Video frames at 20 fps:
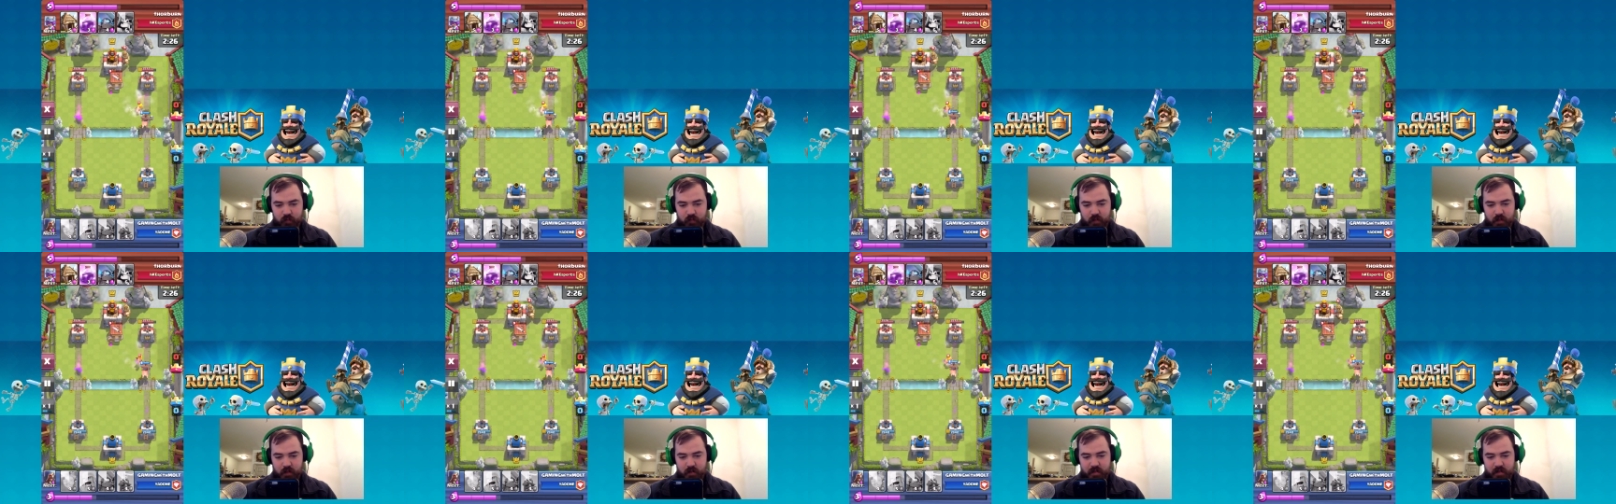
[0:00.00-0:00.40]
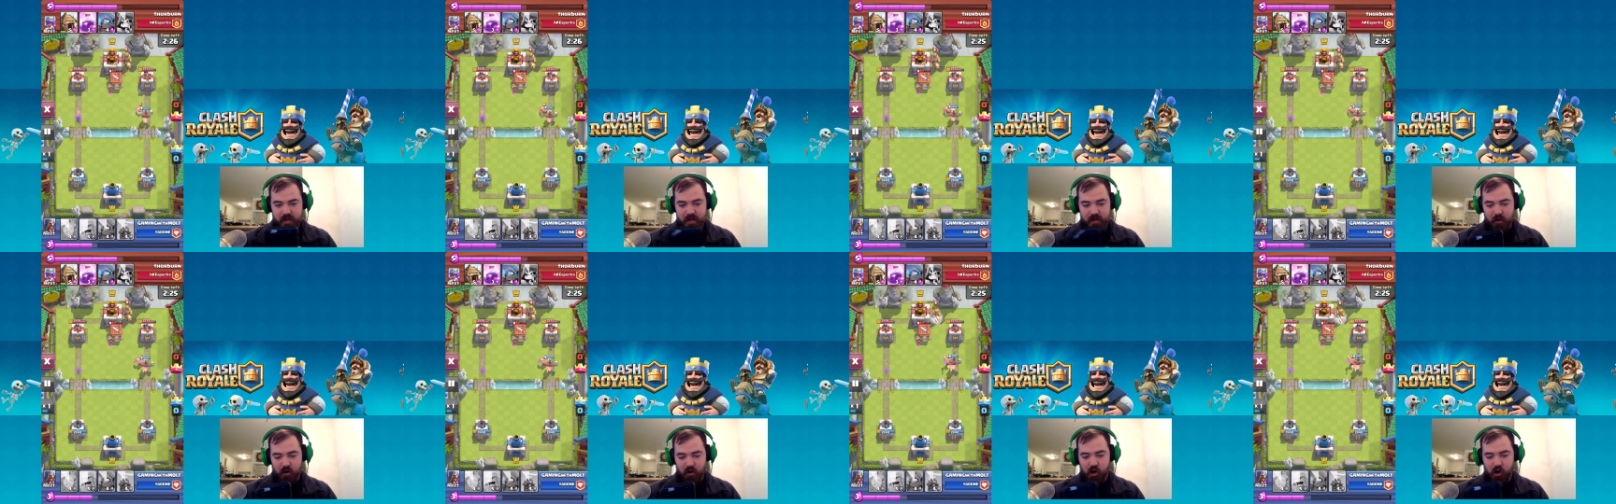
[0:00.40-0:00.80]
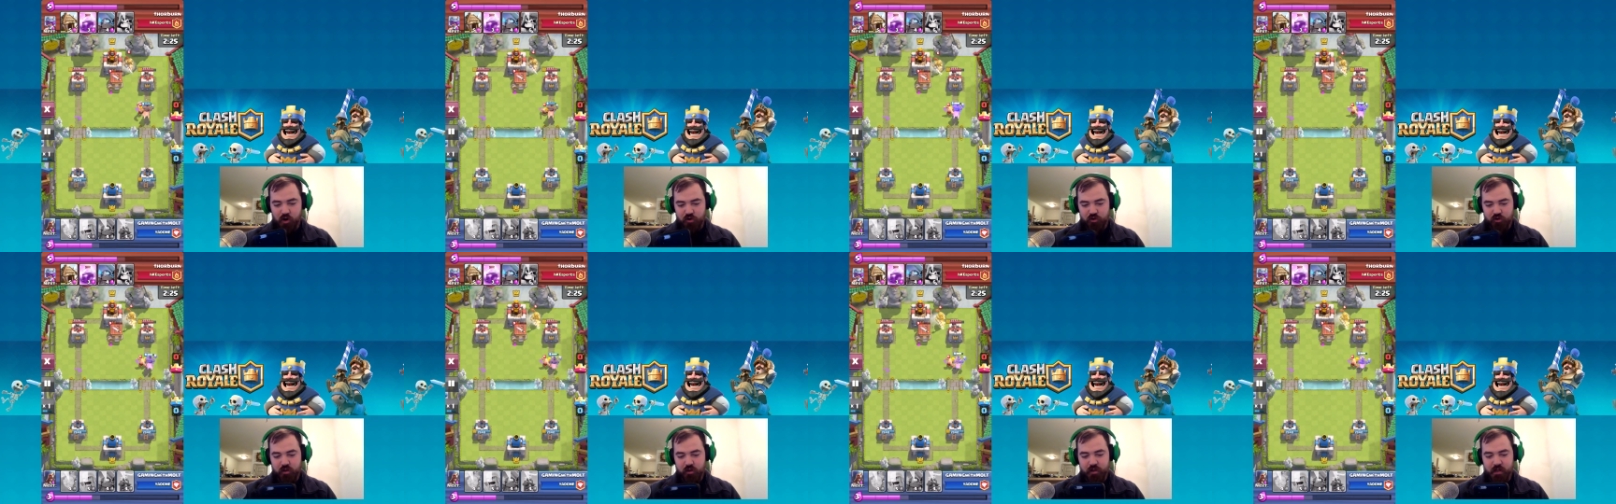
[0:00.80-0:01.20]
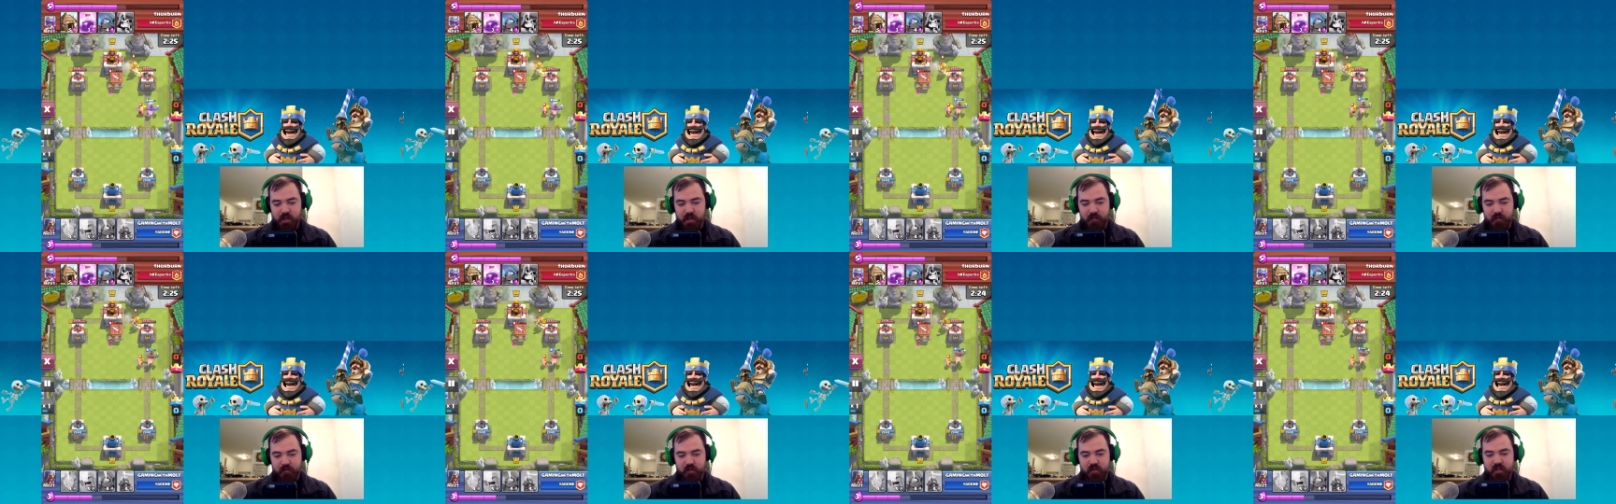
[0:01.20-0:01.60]
So that archer on the
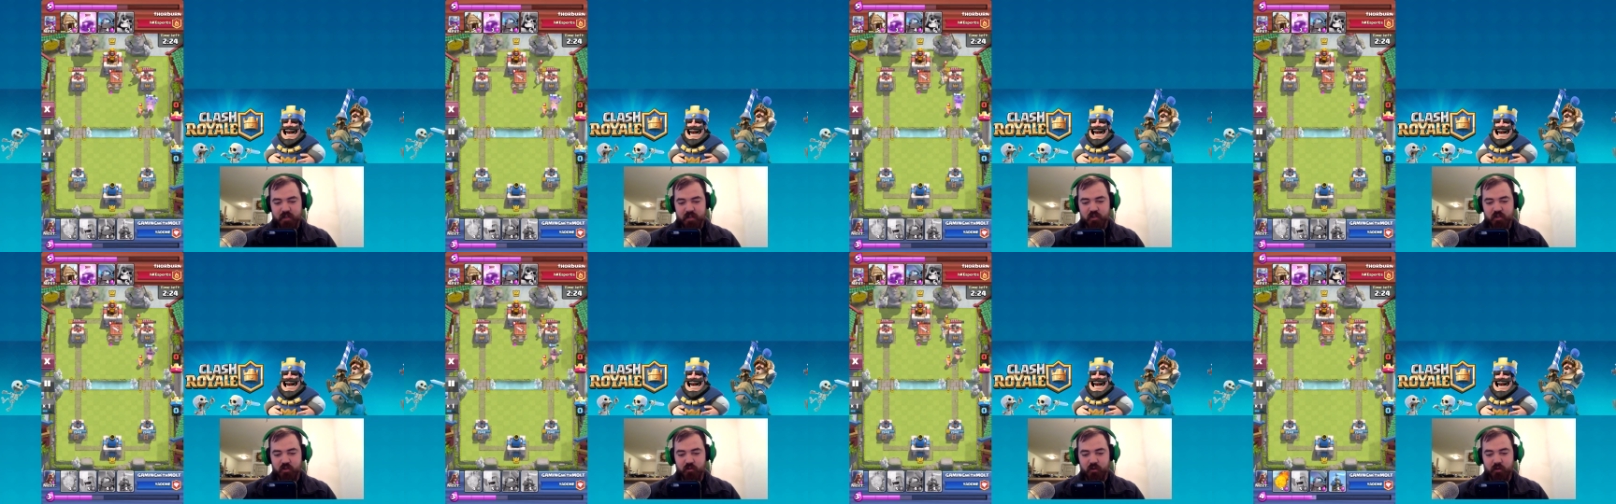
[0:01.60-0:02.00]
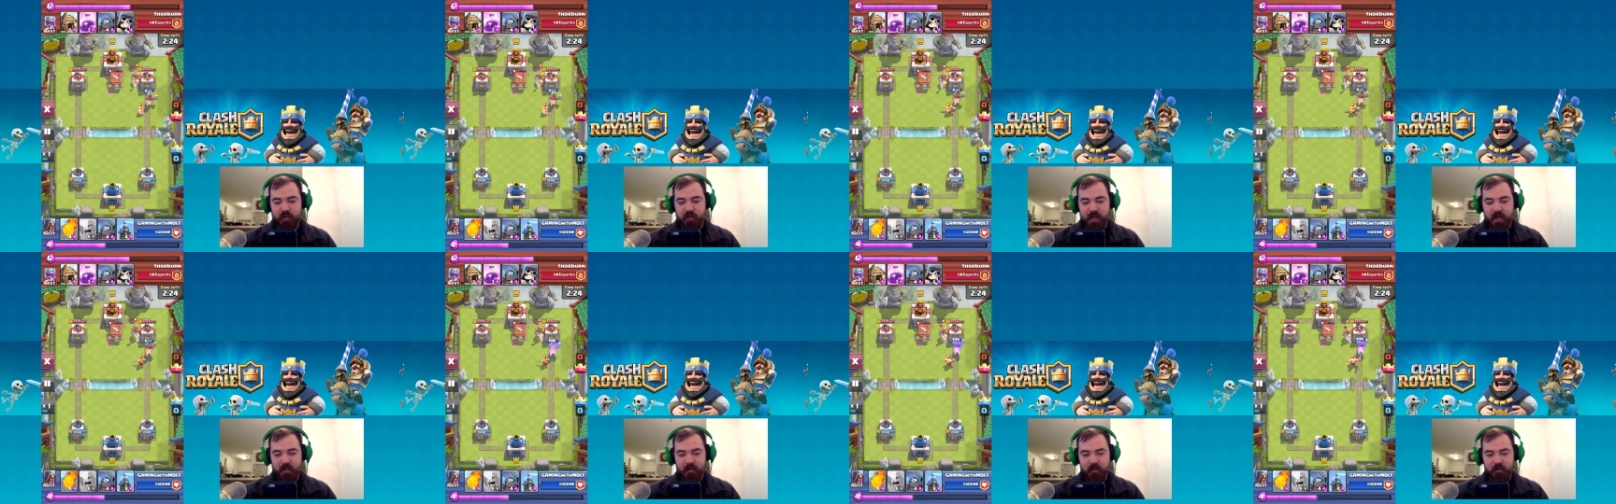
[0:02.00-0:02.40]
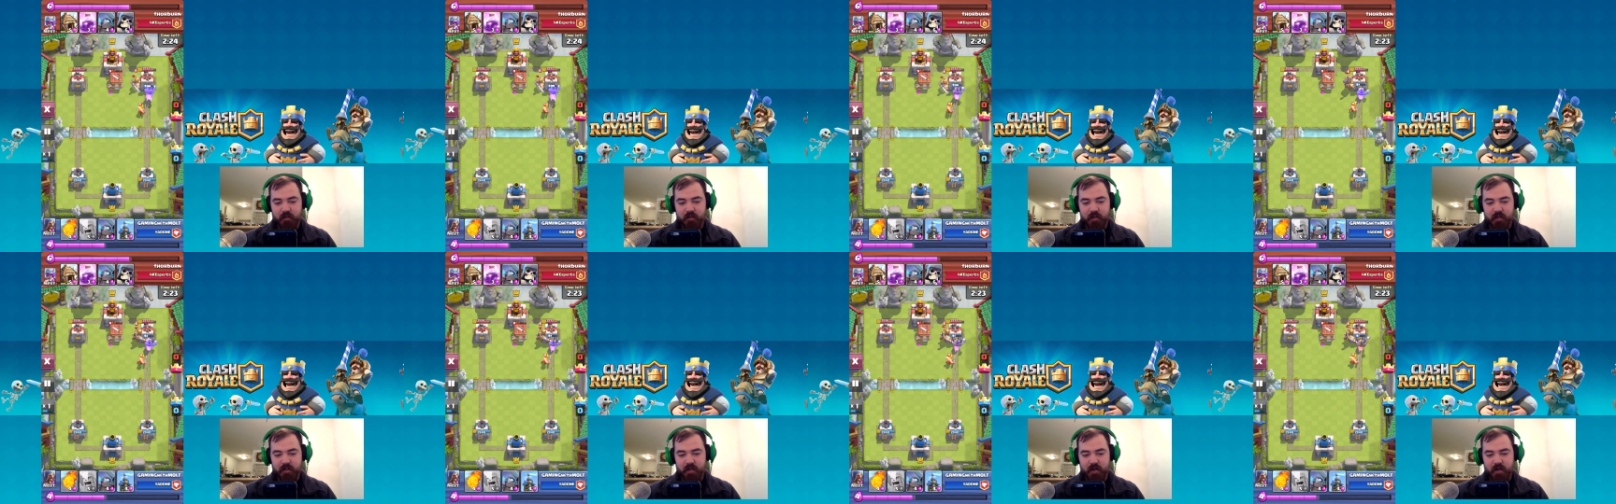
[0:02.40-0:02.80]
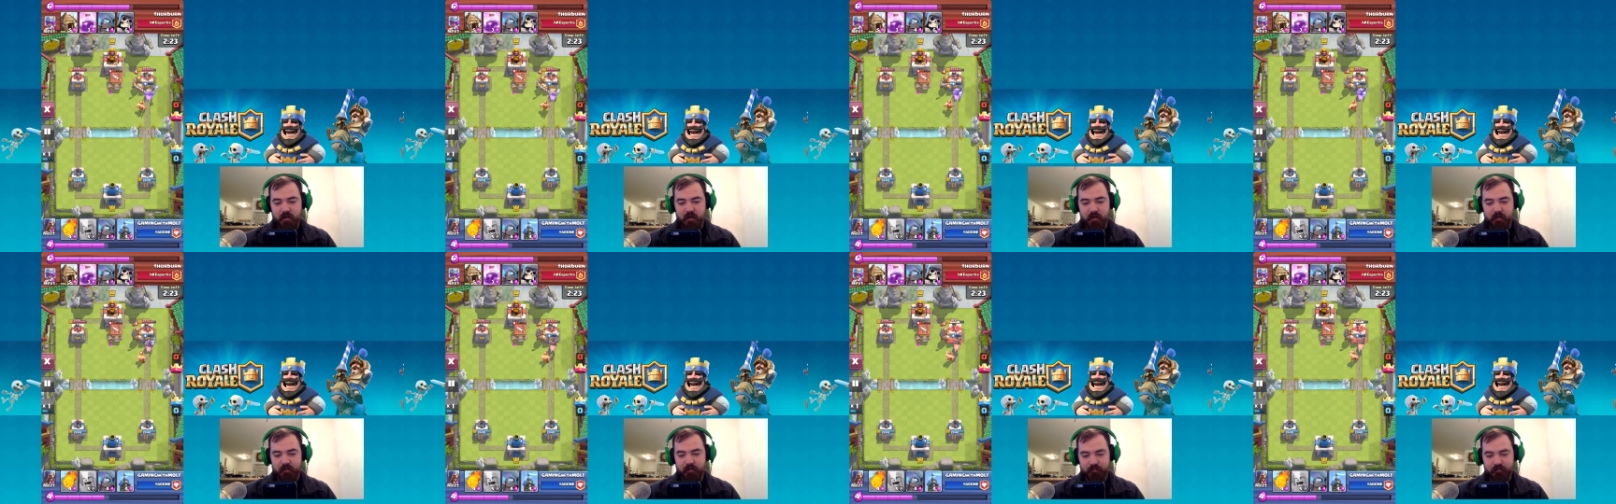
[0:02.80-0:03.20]
left just did 200 damage to that tower.